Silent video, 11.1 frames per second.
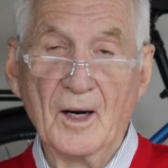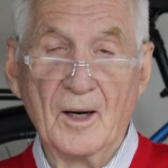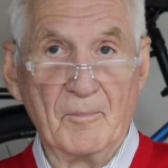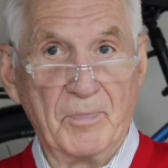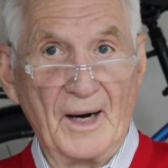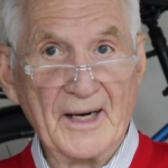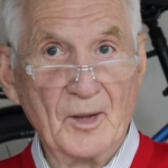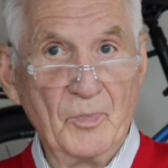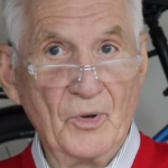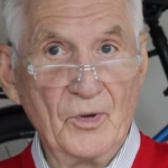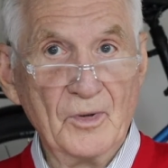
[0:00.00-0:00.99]

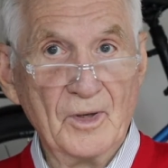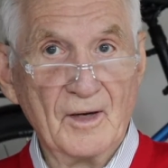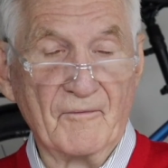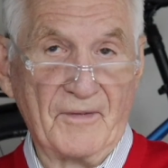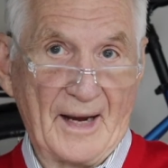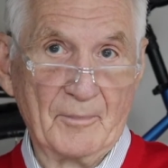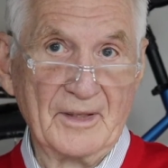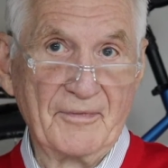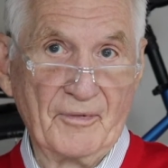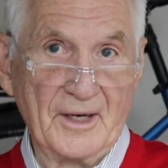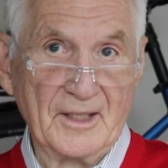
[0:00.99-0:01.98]
bikeable, family
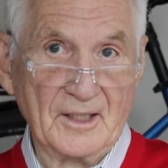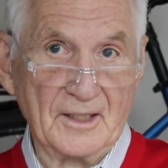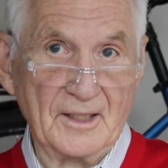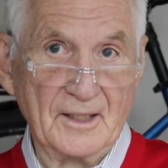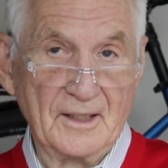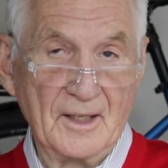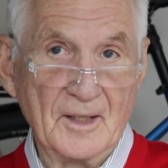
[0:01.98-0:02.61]
friendly,